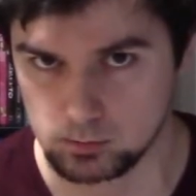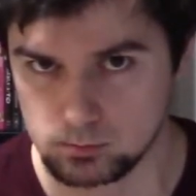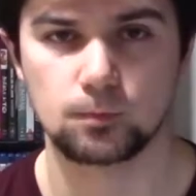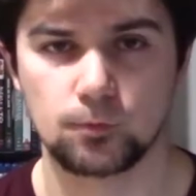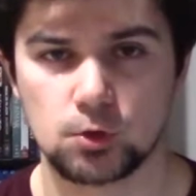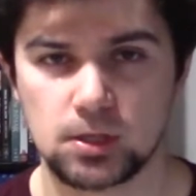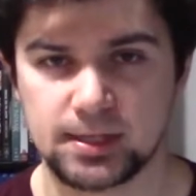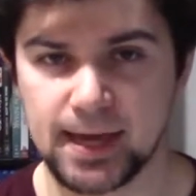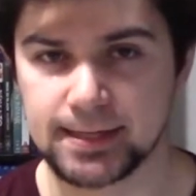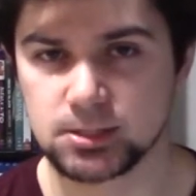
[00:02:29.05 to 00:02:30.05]
For a
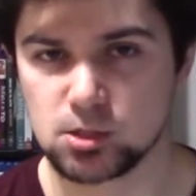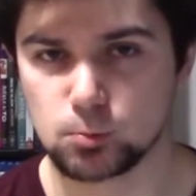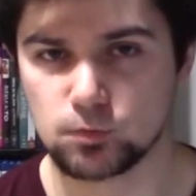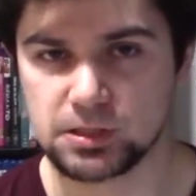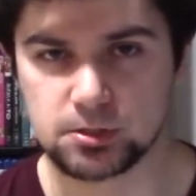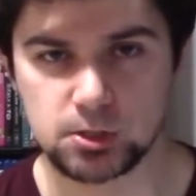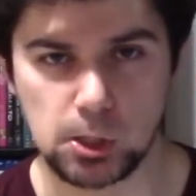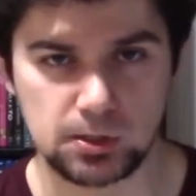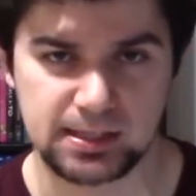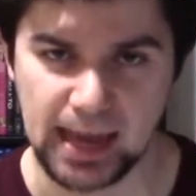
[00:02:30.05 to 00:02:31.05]
gangster movie, there's
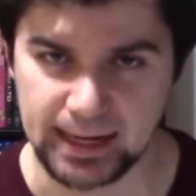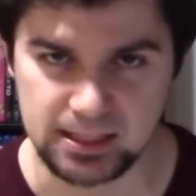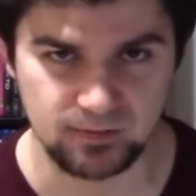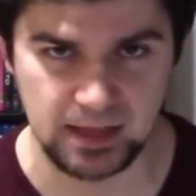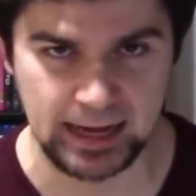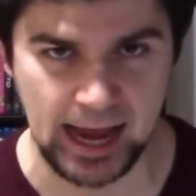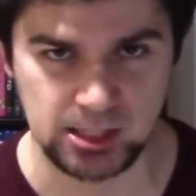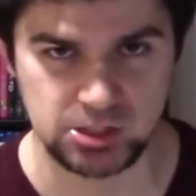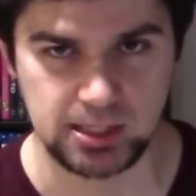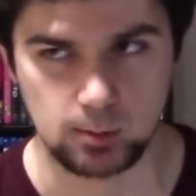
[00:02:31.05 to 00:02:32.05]
hardly any of that
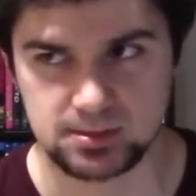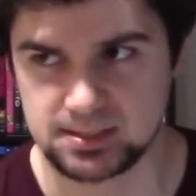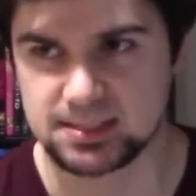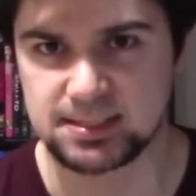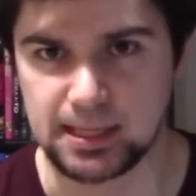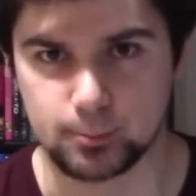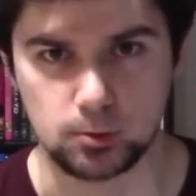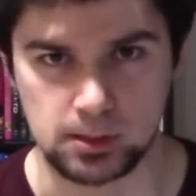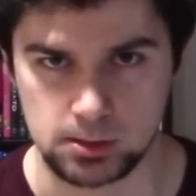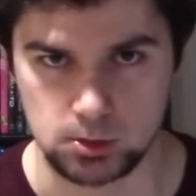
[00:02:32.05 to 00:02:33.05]
action that was a staple
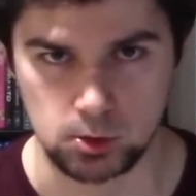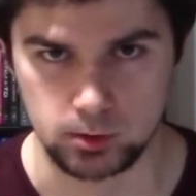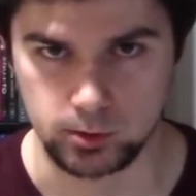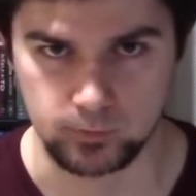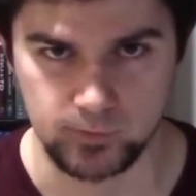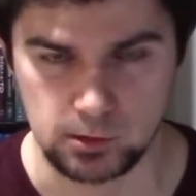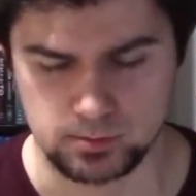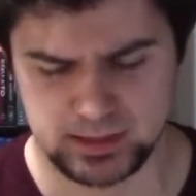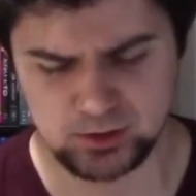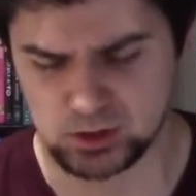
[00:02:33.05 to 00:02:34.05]
in his earlier films.
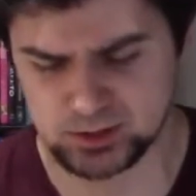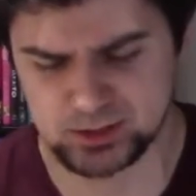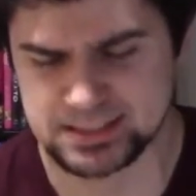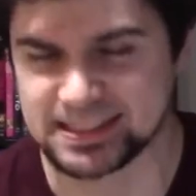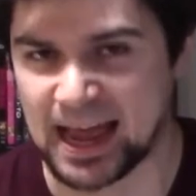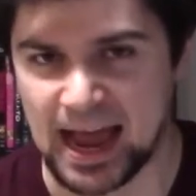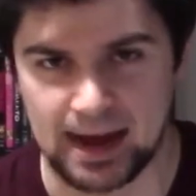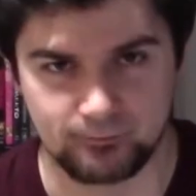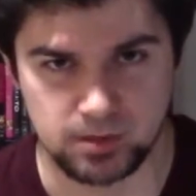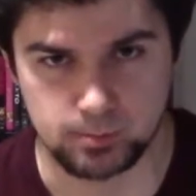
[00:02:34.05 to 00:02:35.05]
And look, there doesn't
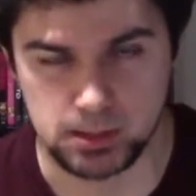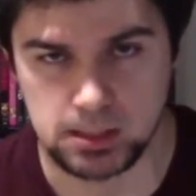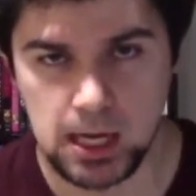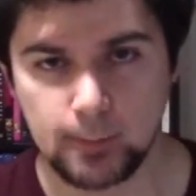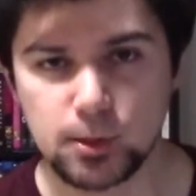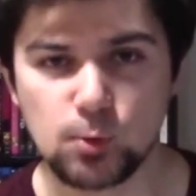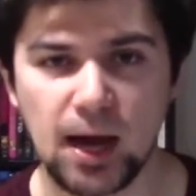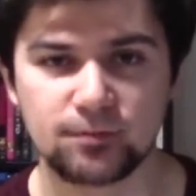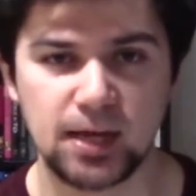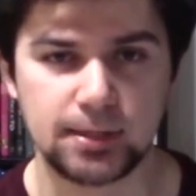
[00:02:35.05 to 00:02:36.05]
have to be, but you
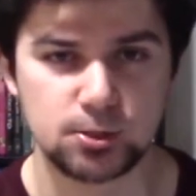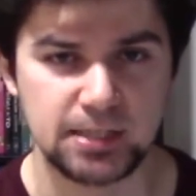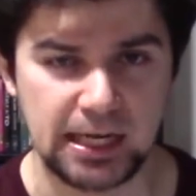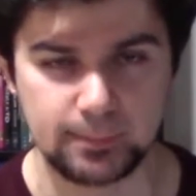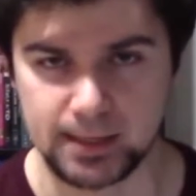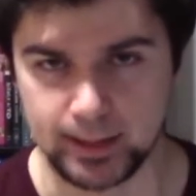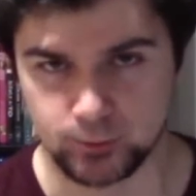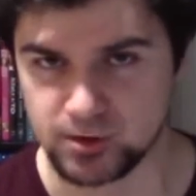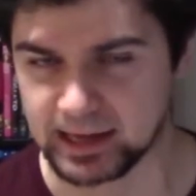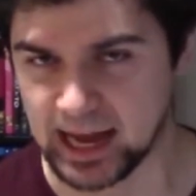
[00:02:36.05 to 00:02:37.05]
have to entertain me at
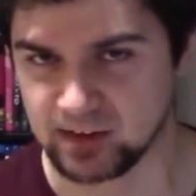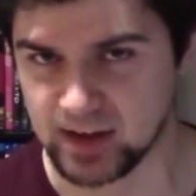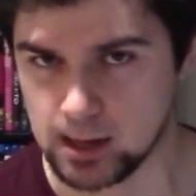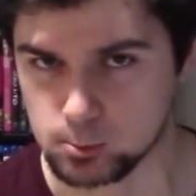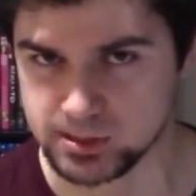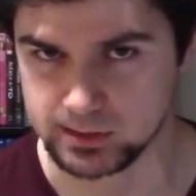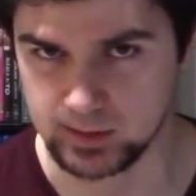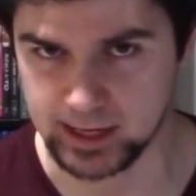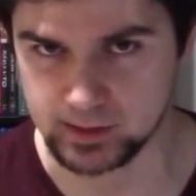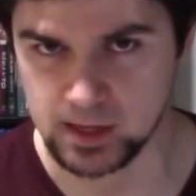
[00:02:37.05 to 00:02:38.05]
3.5 hours in
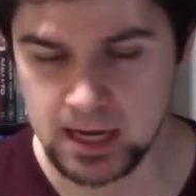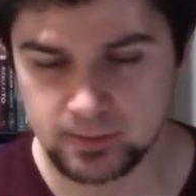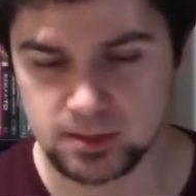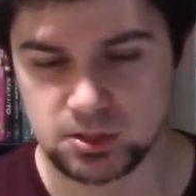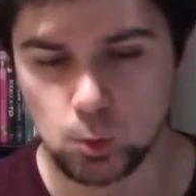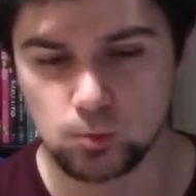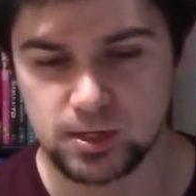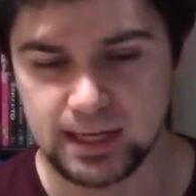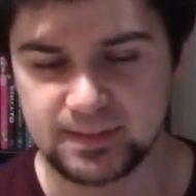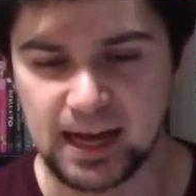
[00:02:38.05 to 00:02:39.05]
length. The story
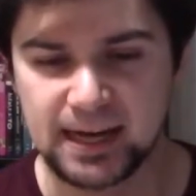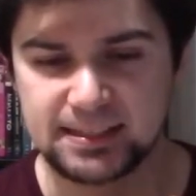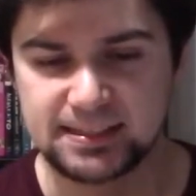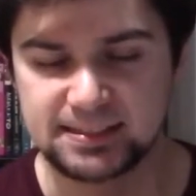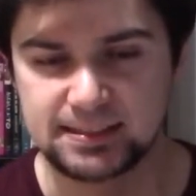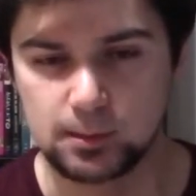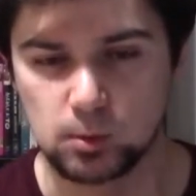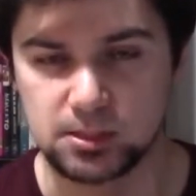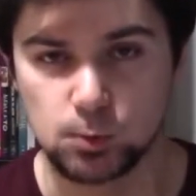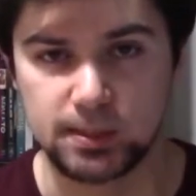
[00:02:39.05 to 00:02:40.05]
and the ideas that they
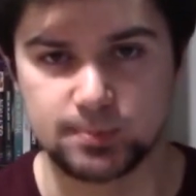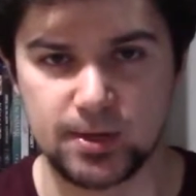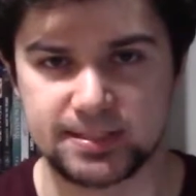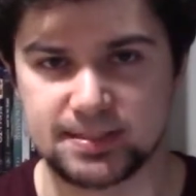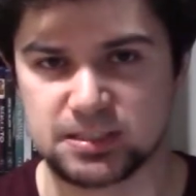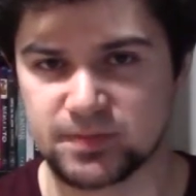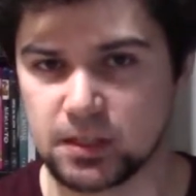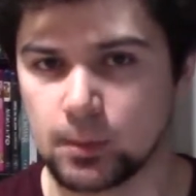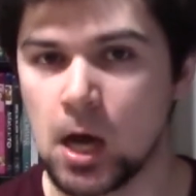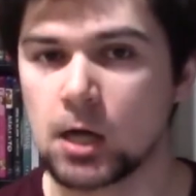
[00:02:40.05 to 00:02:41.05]
wanted to express in this
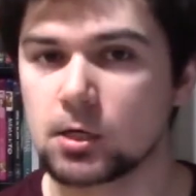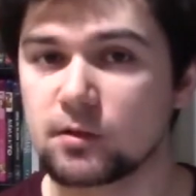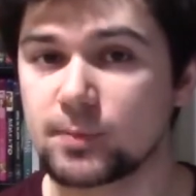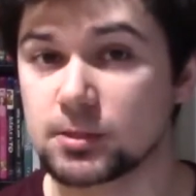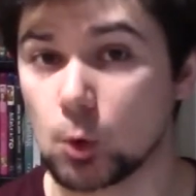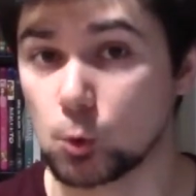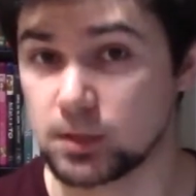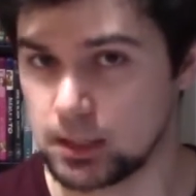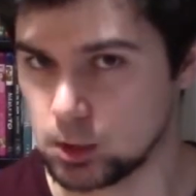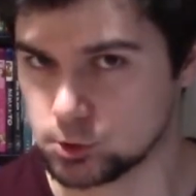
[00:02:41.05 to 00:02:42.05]
film could have been told
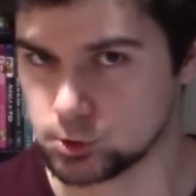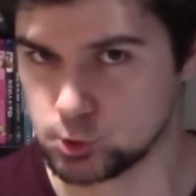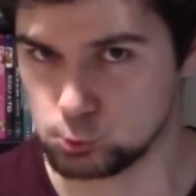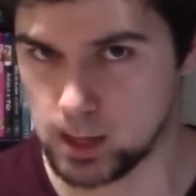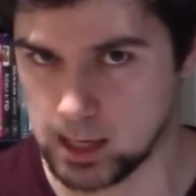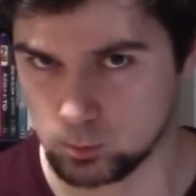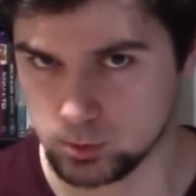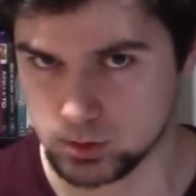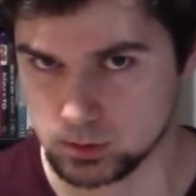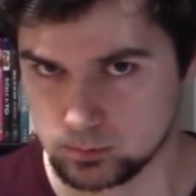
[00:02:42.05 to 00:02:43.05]
in under 2
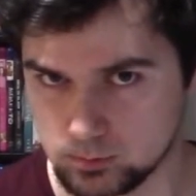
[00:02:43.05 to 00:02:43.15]
hours.